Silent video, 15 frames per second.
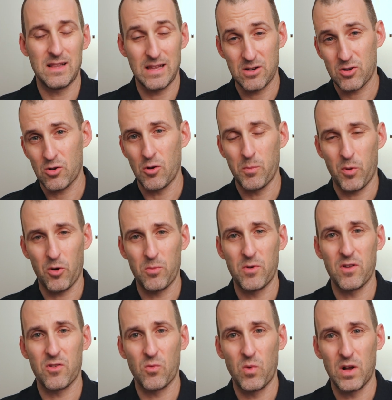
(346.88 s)
electrical
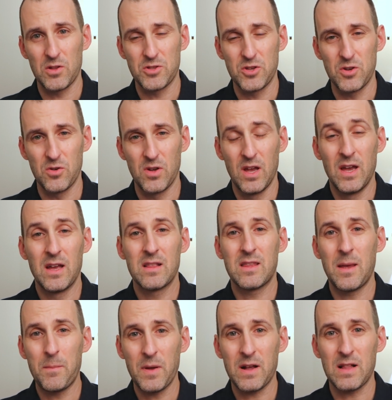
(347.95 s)
permit as well too.
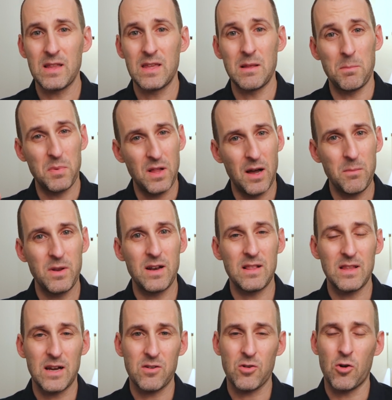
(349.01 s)
Typically the plumbing
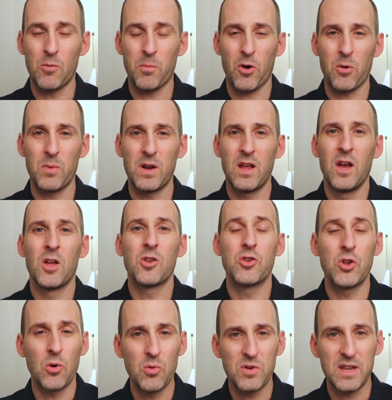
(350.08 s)
electrical permit
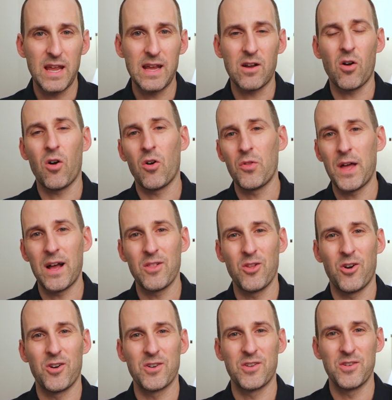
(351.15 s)
don't take all that
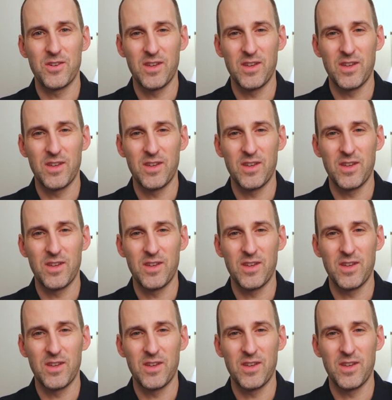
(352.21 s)
long to